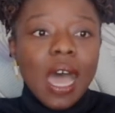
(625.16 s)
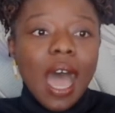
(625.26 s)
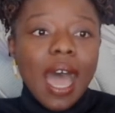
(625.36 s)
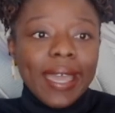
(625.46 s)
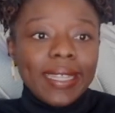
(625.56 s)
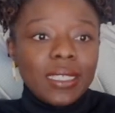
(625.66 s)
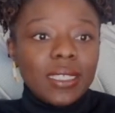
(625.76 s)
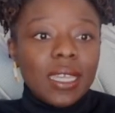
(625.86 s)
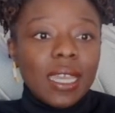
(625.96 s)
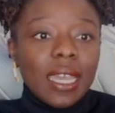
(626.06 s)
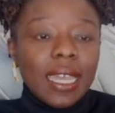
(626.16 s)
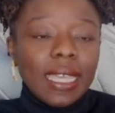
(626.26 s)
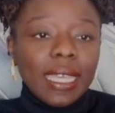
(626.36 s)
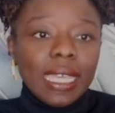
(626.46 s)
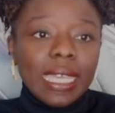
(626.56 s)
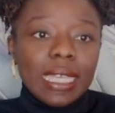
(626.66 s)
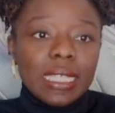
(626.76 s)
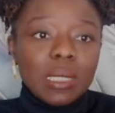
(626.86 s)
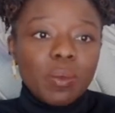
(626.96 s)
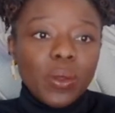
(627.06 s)
And he
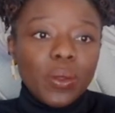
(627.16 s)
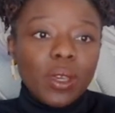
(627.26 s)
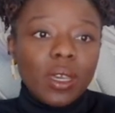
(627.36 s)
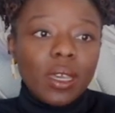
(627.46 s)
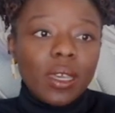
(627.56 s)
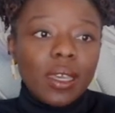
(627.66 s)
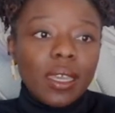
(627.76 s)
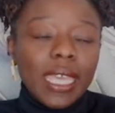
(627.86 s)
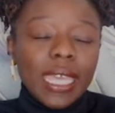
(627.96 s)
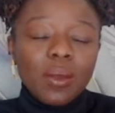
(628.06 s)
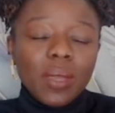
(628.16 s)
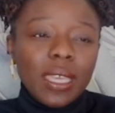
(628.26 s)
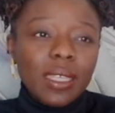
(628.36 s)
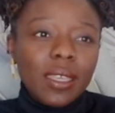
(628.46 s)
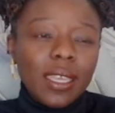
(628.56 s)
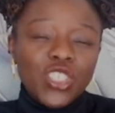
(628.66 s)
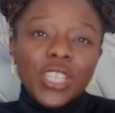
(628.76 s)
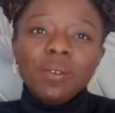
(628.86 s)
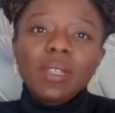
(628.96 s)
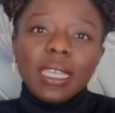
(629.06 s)
spoke, he
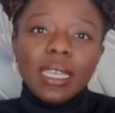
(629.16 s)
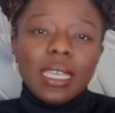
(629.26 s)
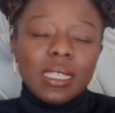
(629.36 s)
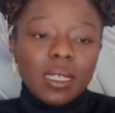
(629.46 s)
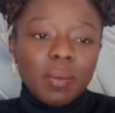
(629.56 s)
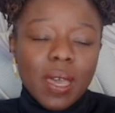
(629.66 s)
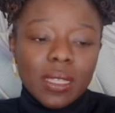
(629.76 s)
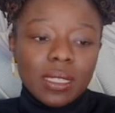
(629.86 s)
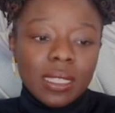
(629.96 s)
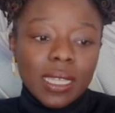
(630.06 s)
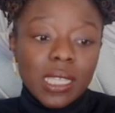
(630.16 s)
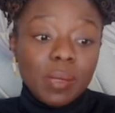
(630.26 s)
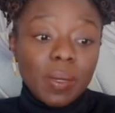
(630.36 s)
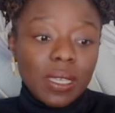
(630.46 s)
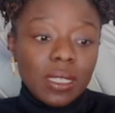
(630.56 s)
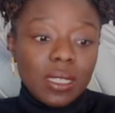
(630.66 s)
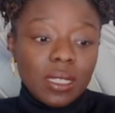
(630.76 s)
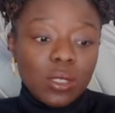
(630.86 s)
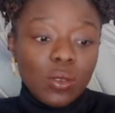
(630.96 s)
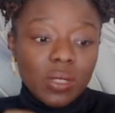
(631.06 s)
generally, he's a person that speaks
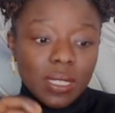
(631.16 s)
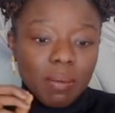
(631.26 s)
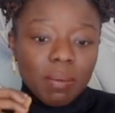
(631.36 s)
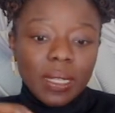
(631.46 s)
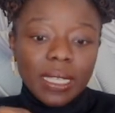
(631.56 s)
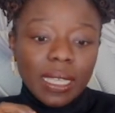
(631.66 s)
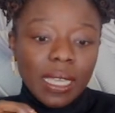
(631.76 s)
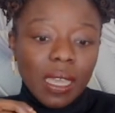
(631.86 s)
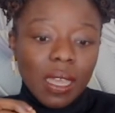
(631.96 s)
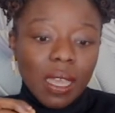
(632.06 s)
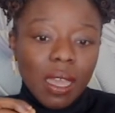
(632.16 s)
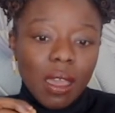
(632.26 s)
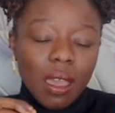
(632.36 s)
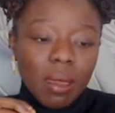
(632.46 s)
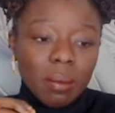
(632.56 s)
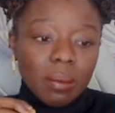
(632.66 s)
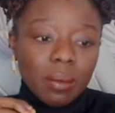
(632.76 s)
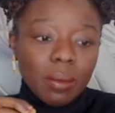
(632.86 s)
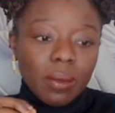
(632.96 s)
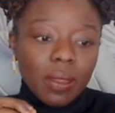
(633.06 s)
so simply, in
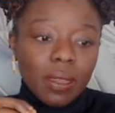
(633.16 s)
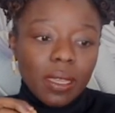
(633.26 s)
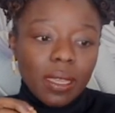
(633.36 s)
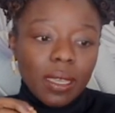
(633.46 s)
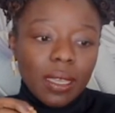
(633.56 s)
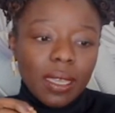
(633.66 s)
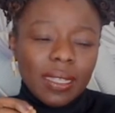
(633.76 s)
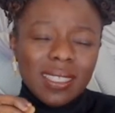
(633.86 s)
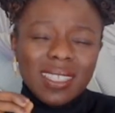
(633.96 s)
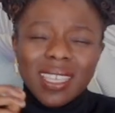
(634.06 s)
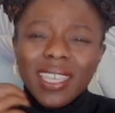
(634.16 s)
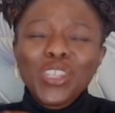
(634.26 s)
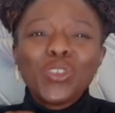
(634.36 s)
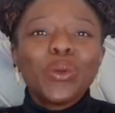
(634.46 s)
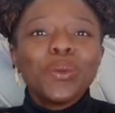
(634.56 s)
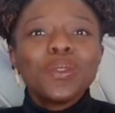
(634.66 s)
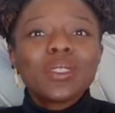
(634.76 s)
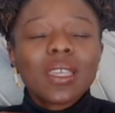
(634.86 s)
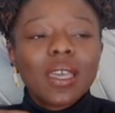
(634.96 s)
the sense that he knows